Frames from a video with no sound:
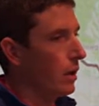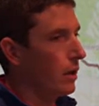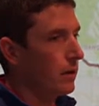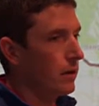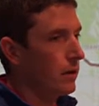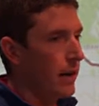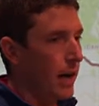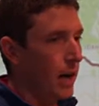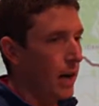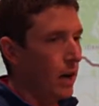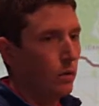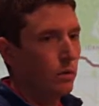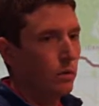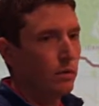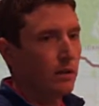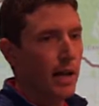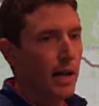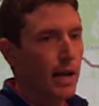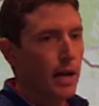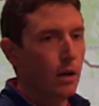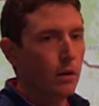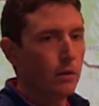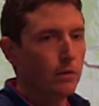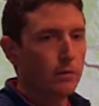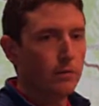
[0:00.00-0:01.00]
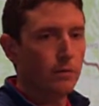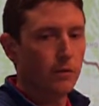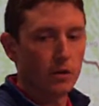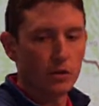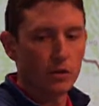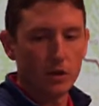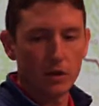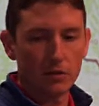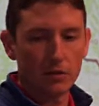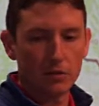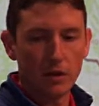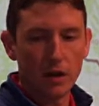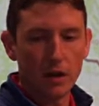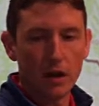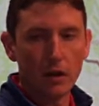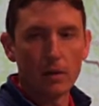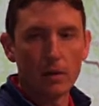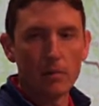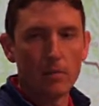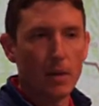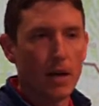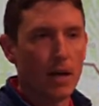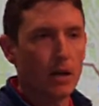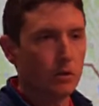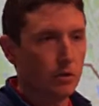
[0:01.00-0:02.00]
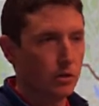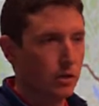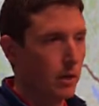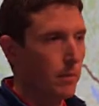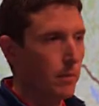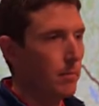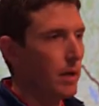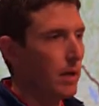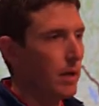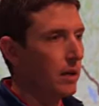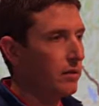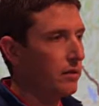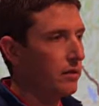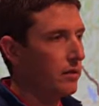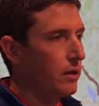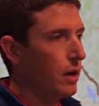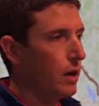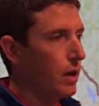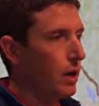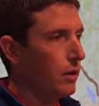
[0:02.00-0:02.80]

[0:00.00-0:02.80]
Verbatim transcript: narrowed down for just their inbound shipments,